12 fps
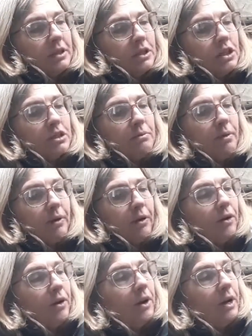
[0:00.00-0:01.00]
Just
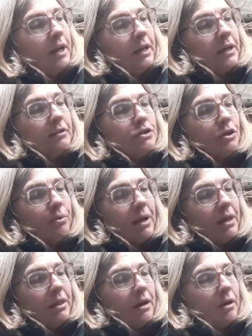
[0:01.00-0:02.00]
gives your
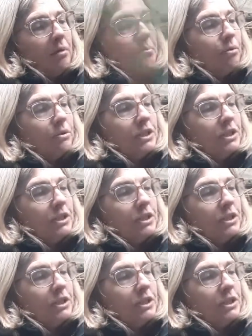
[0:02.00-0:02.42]
wreath a lot more